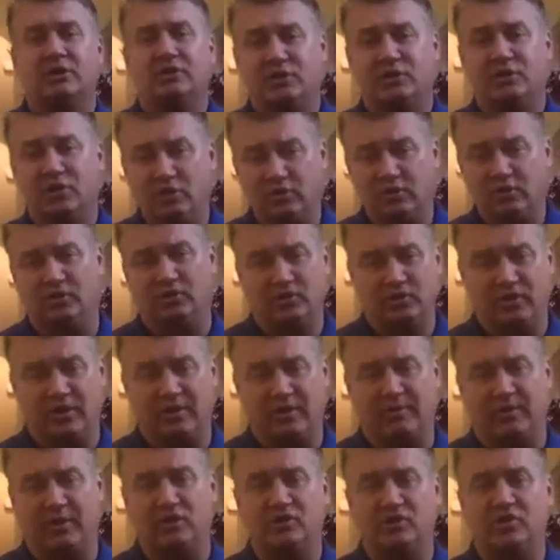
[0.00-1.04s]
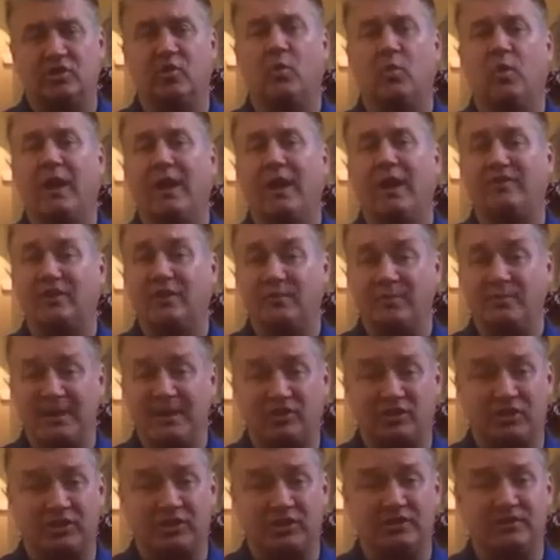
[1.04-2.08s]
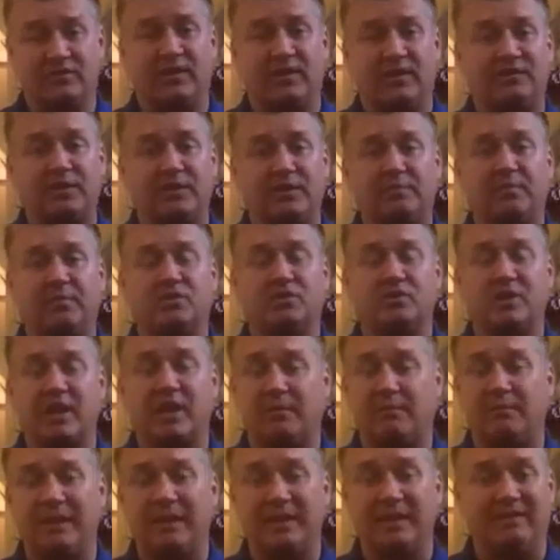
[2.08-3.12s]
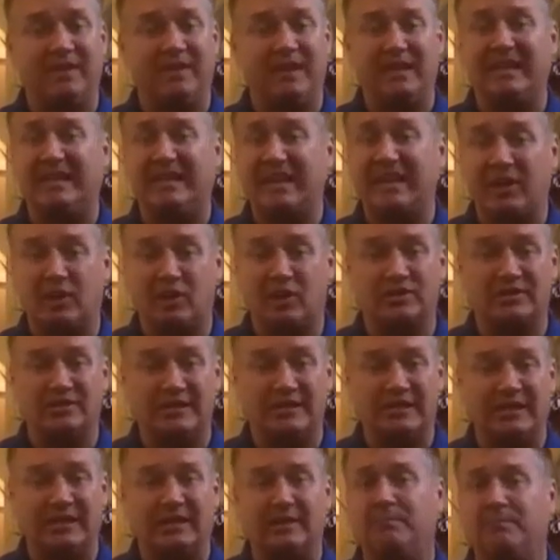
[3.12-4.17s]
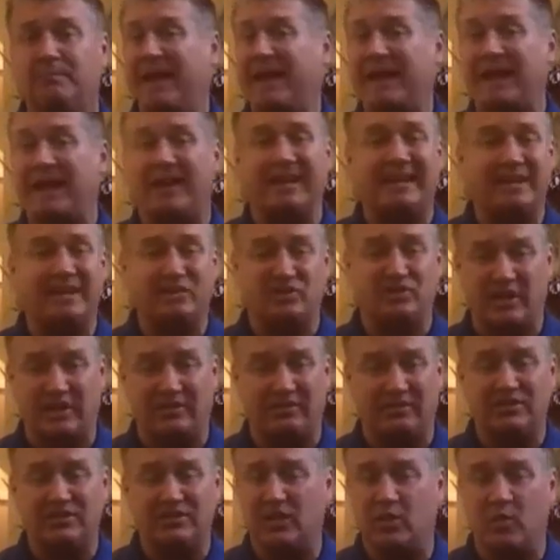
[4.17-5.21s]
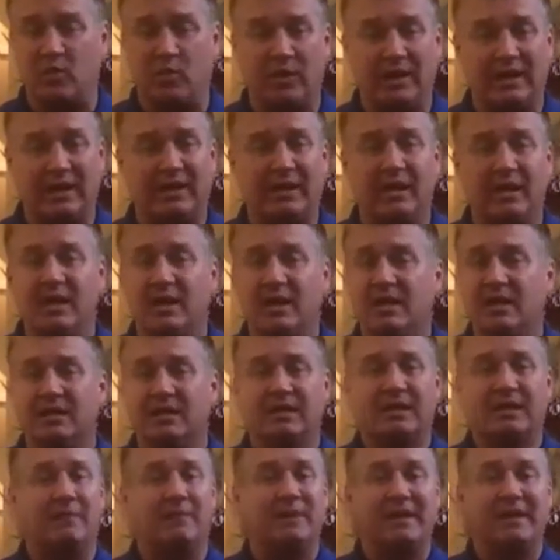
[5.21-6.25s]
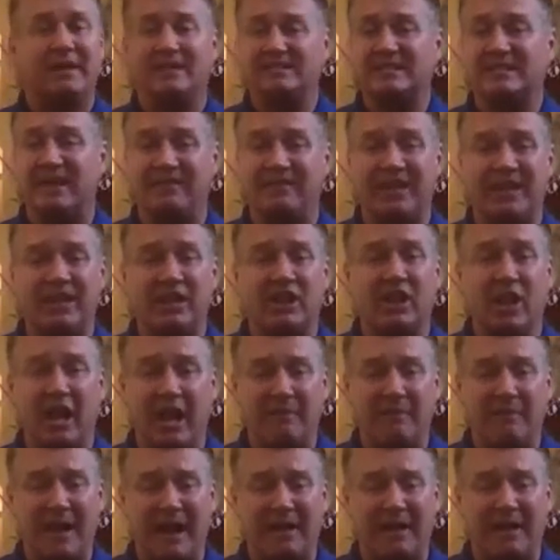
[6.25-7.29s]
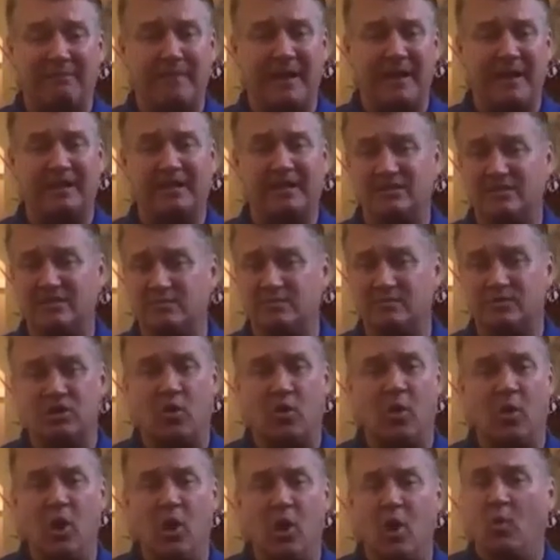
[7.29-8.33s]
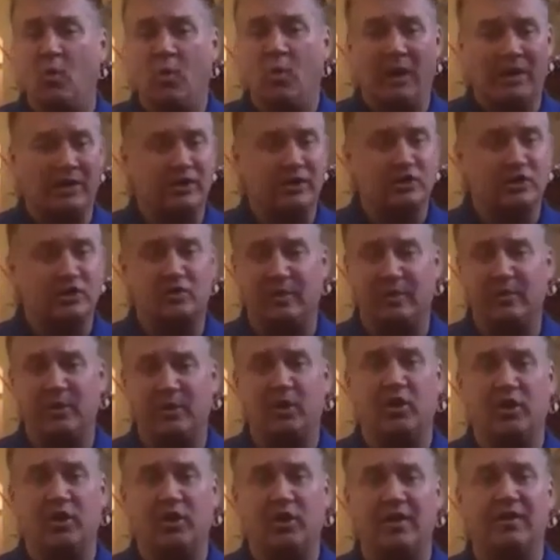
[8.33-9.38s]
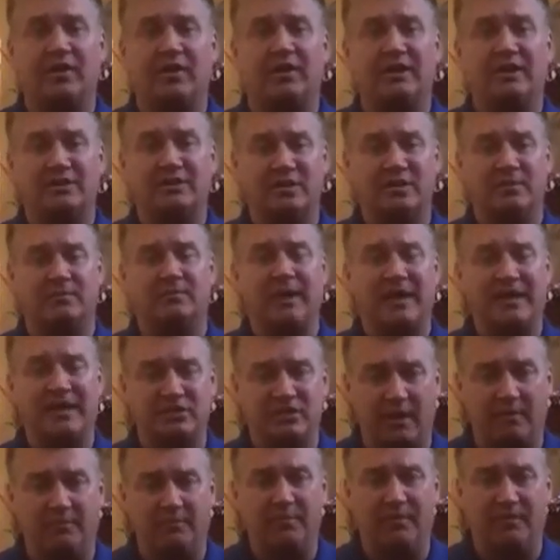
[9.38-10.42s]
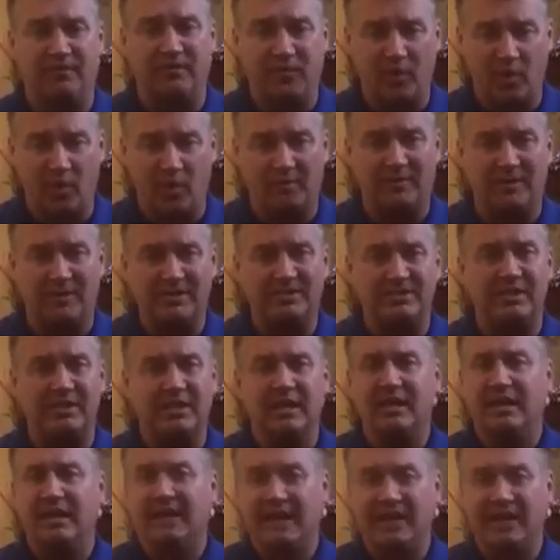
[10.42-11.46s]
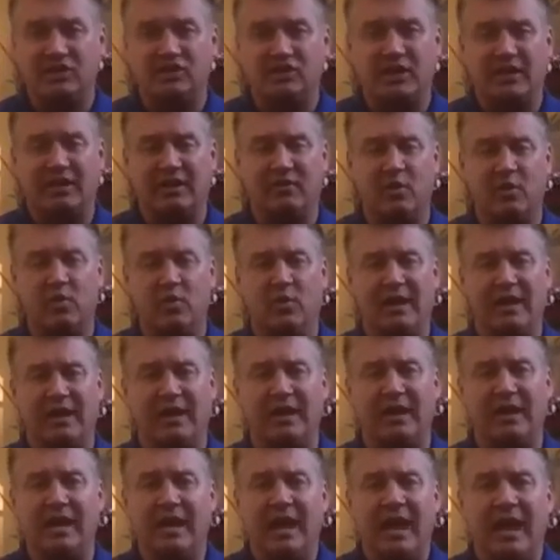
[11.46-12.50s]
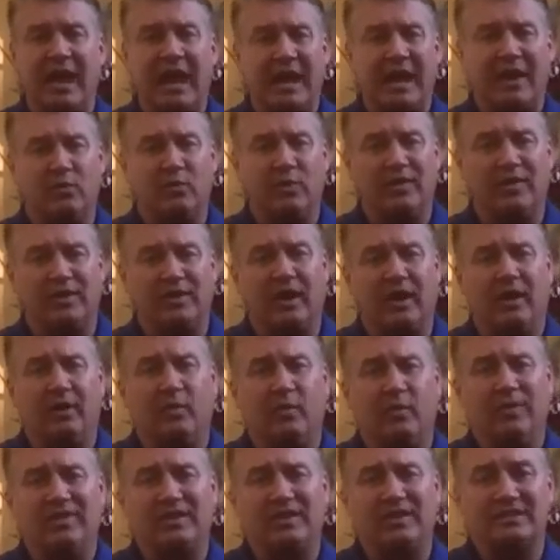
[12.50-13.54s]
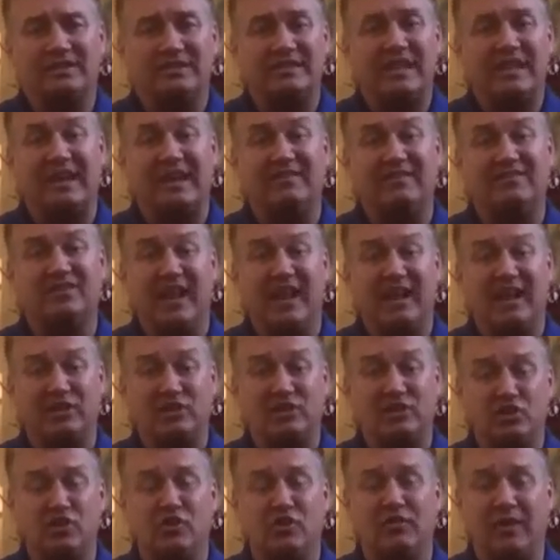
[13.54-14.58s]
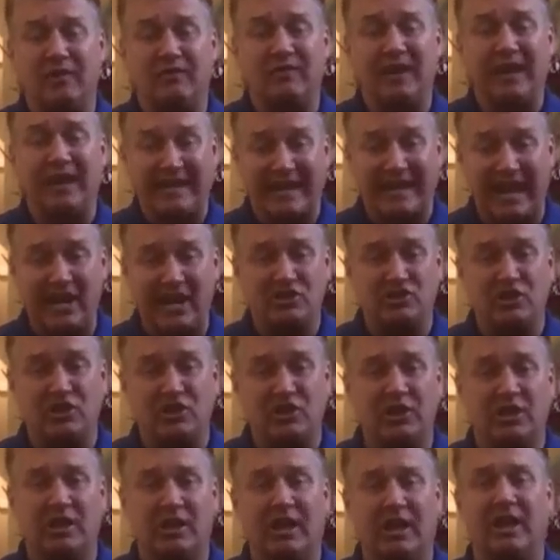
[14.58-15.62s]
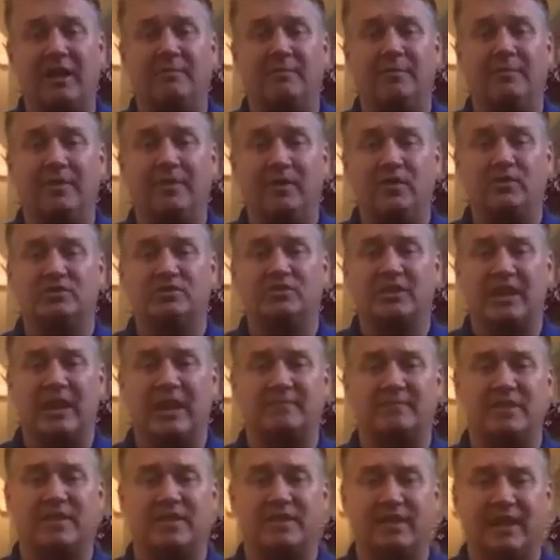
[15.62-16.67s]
to distributors in the way of commissions. 50% of PV guaranteed, paid out each and every single week. Company doesn't have any clawback mechanisms, so one distributor or another gets it based on performance each and every week. And with incentives like Juuva Vacation Club and those types of